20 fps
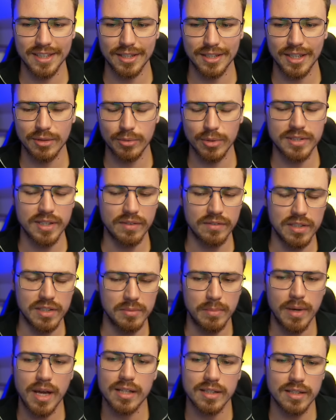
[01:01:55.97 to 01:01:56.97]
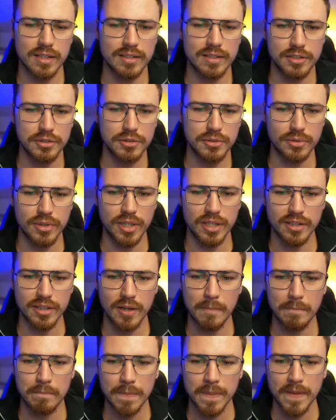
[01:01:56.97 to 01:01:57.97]
was definitely better than the euro right
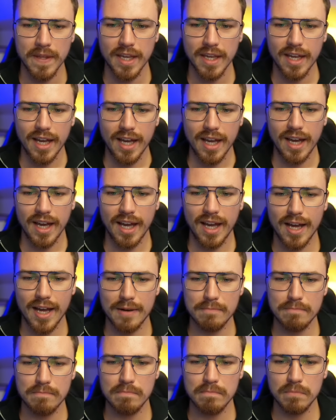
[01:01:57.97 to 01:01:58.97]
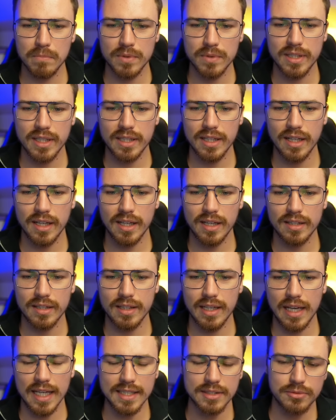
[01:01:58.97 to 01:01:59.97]
now. The
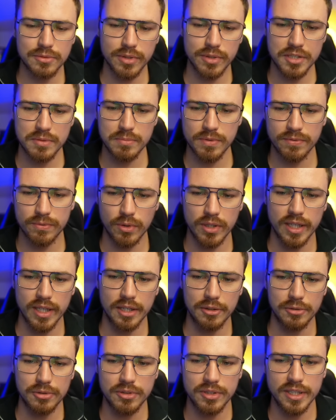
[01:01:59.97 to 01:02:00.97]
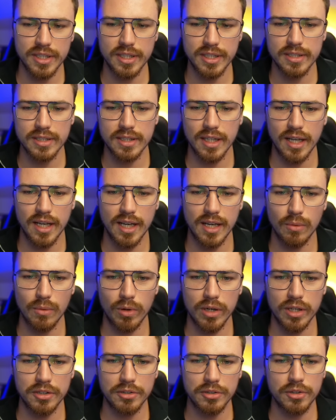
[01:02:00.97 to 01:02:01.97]
last question before the end routine,
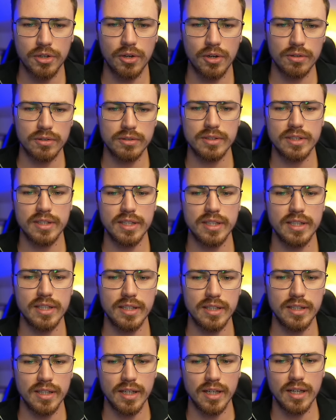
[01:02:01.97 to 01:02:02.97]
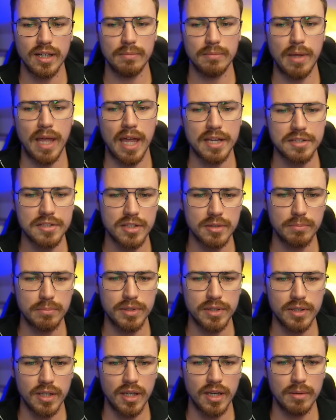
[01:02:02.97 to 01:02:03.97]
what are you currently passionate
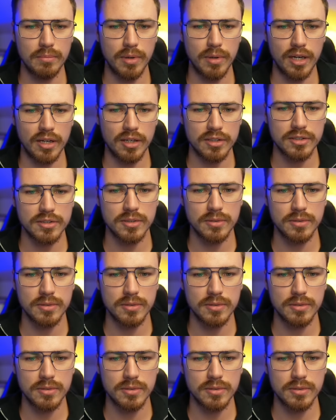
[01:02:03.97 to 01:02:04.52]
about